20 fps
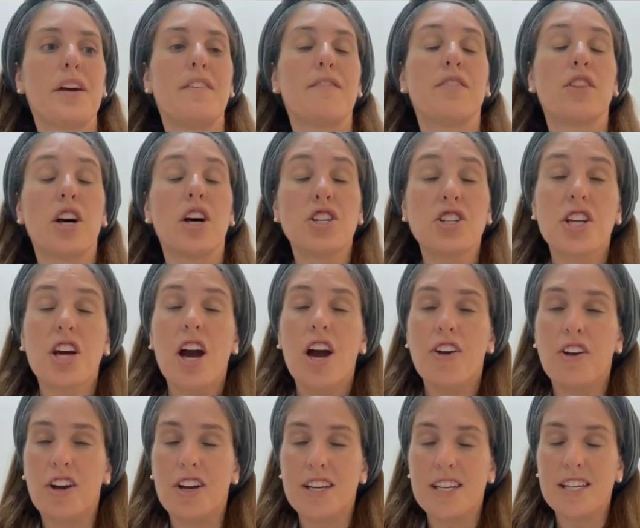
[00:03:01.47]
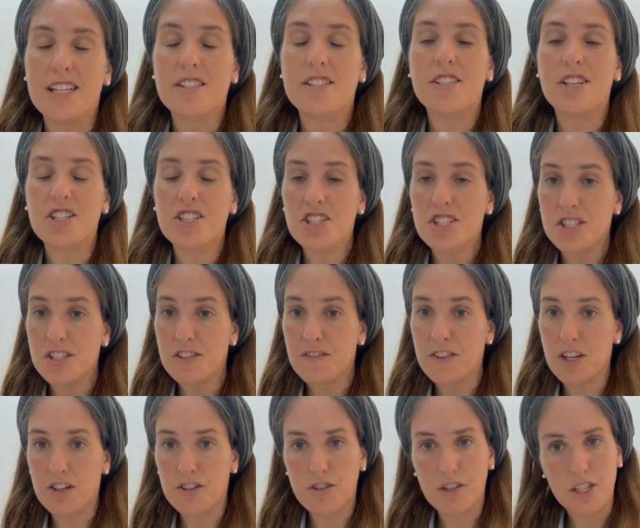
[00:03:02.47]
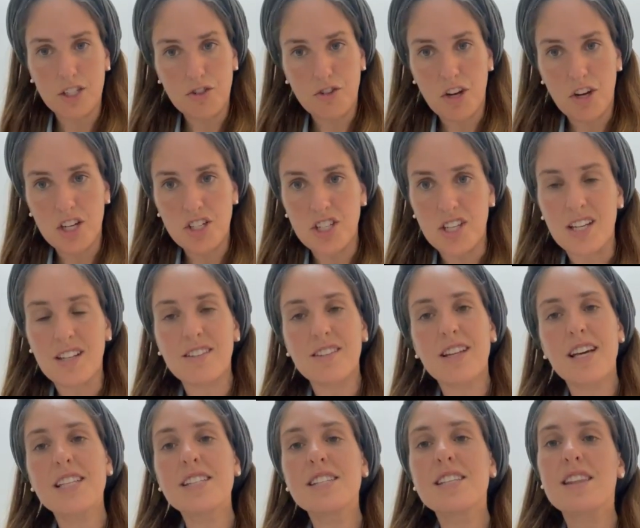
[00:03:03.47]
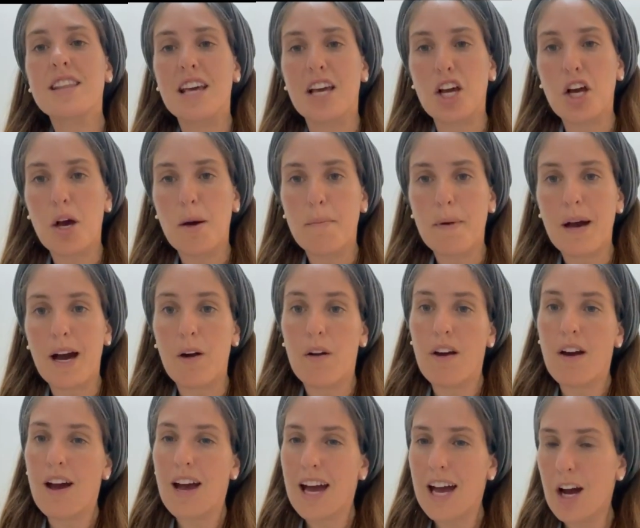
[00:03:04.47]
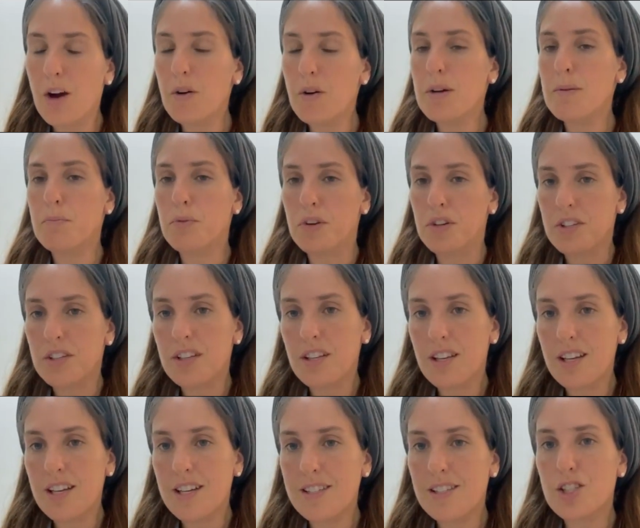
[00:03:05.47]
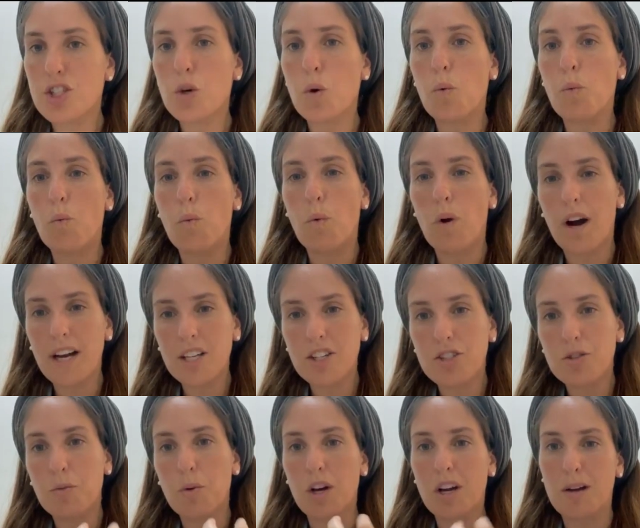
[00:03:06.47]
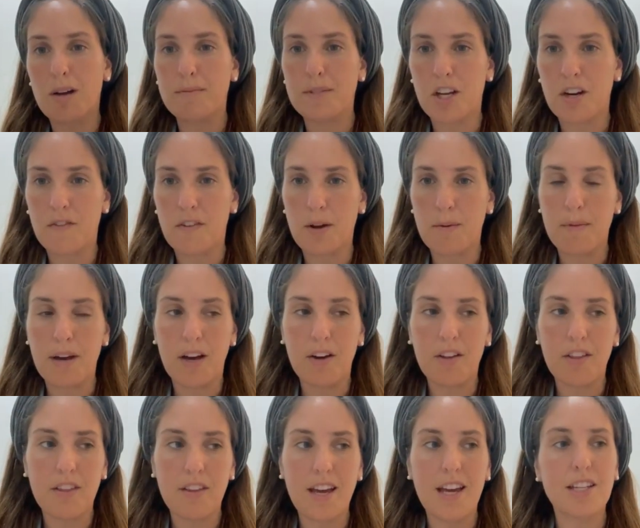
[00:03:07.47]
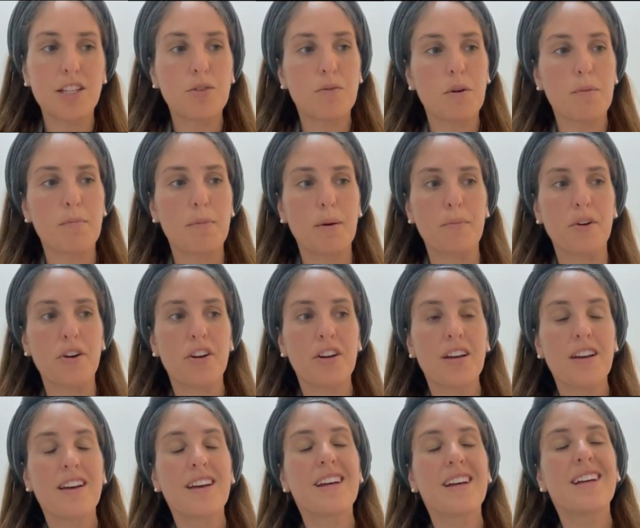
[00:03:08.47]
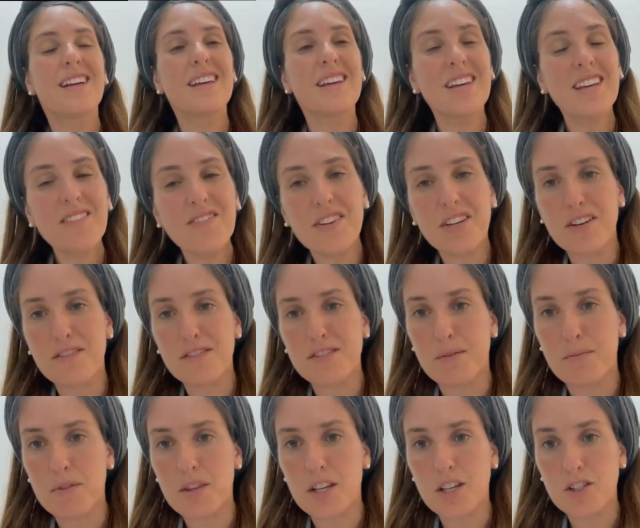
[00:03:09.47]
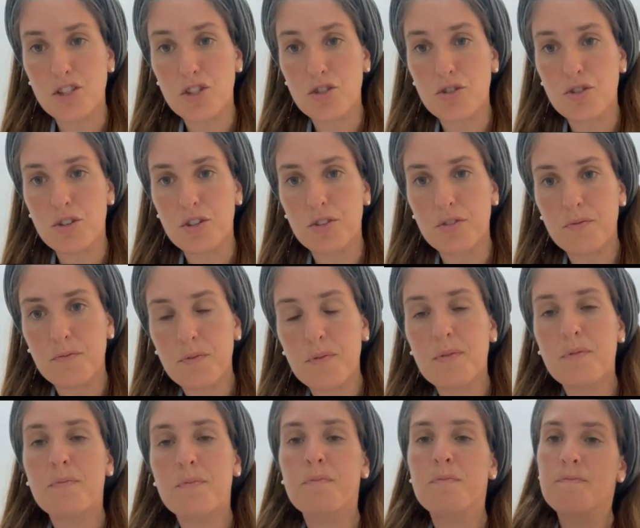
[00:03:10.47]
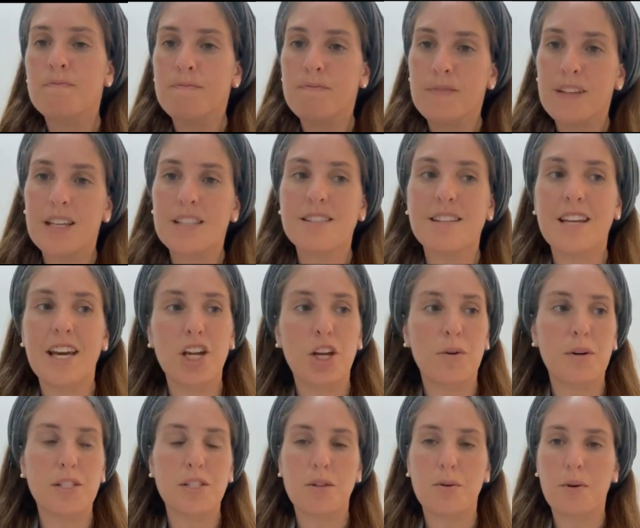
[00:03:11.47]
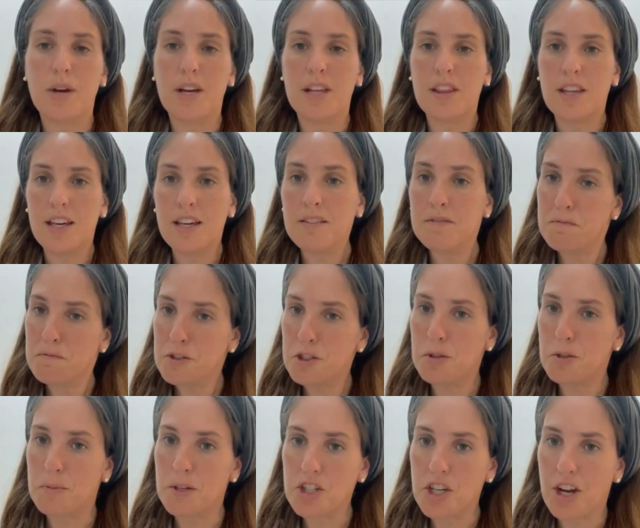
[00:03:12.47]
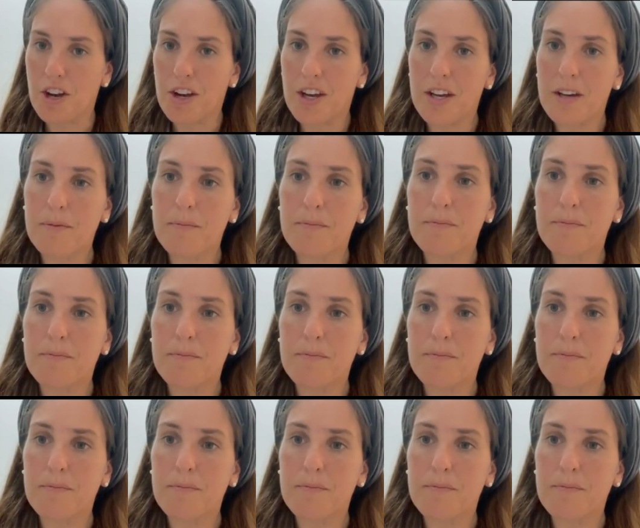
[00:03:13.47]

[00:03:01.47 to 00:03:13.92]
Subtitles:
if Lashon Hara is such a severe transgression, let's think about how important it is to watch what comes out of our mouth and to remember, even if something's true, it's not always the right thing to be sharing it.